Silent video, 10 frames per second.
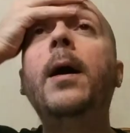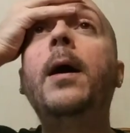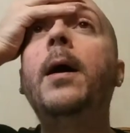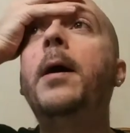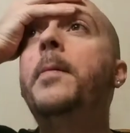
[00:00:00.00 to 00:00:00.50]

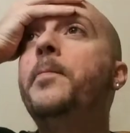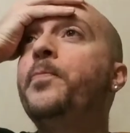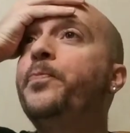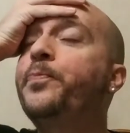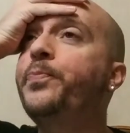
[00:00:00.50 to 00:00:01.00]

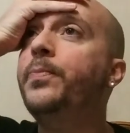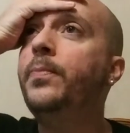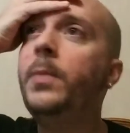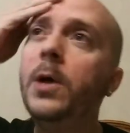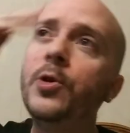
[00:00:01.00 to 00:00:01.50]
on?
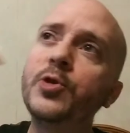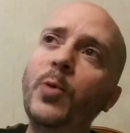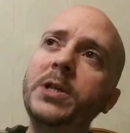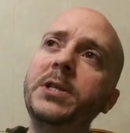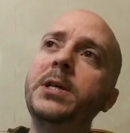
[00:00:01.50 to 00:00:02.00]
There's
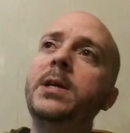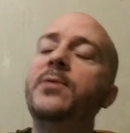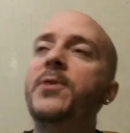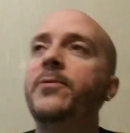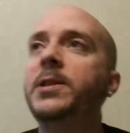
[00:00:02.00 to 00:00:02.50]
one scene
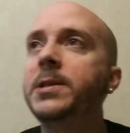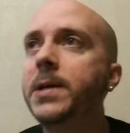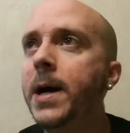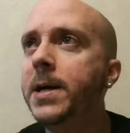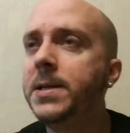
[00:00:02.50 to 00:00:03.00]
involving this
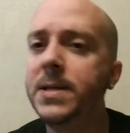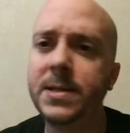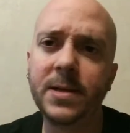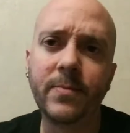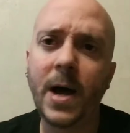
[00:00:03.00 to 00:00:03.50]
guy. He's in
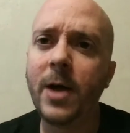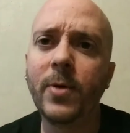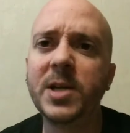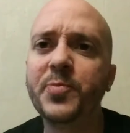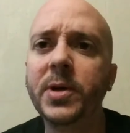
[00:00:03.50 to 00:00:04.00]
some
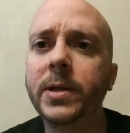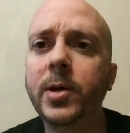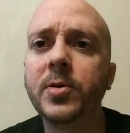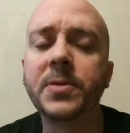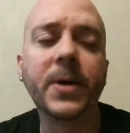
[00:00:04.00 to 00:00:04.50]
high-rise
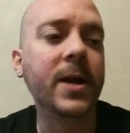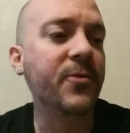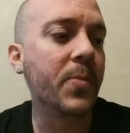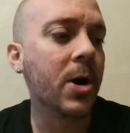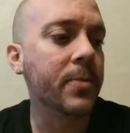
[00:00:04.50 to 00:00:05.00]
building or some kind
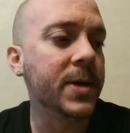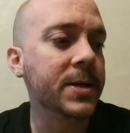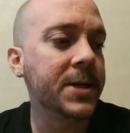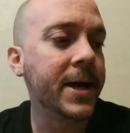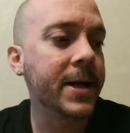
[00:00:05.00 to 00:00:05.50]
of
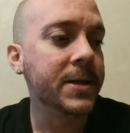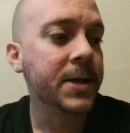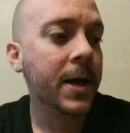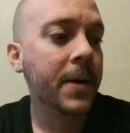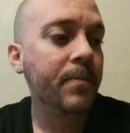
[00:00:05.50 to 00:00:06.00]
apartment,
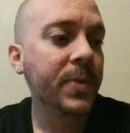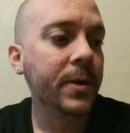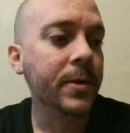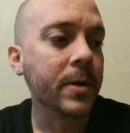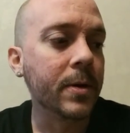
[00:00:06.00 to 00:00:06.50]
and
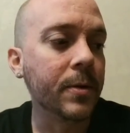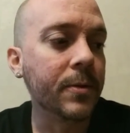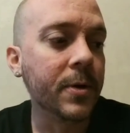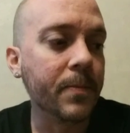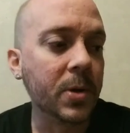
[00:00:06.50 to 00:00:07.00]

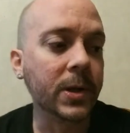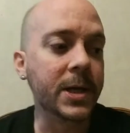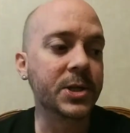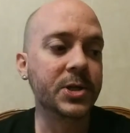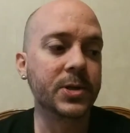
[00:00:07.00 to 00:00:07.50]
the
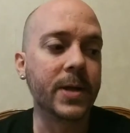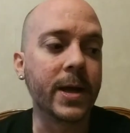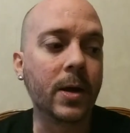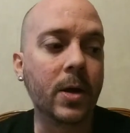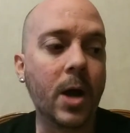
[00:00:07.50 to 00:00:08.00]
police
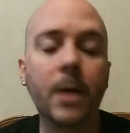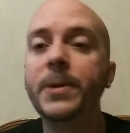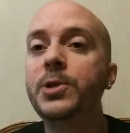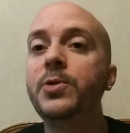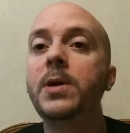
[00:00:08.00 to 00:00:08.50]
like
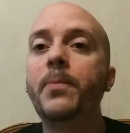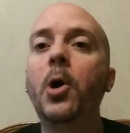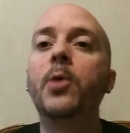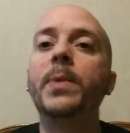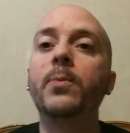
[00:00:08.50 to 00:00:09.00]
come into the
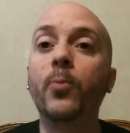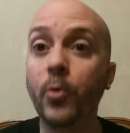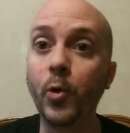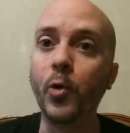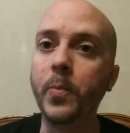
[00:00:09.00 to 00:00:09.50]
apartment
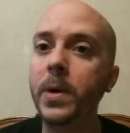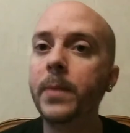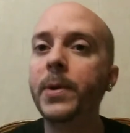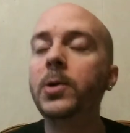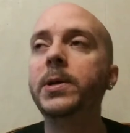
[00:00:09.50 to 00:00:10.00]
room,
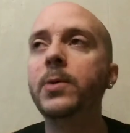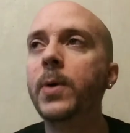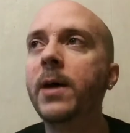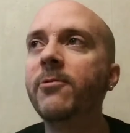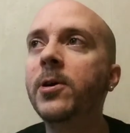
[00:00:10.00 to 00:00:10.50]

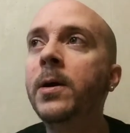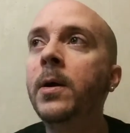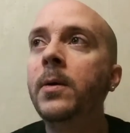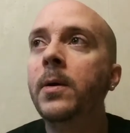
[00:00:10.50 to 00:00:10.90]
building, whatever,